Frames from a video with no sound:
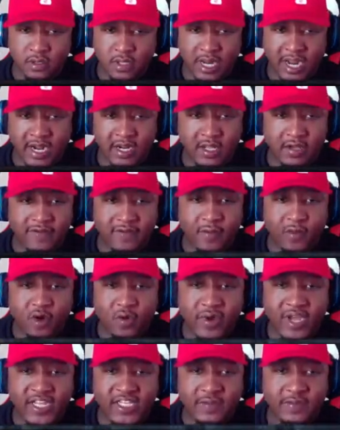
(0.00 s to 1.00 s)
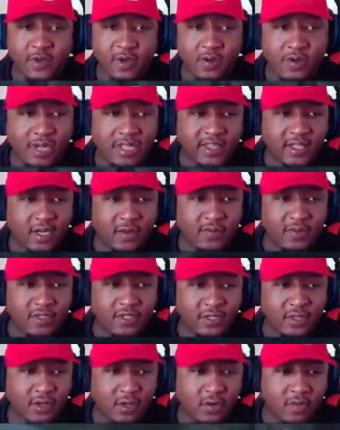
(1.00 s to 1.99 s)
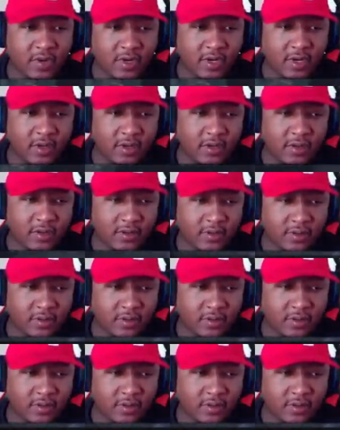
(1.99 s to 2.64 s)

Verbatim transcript: I gotta look for more white smoke. I thought I was supposed to go around.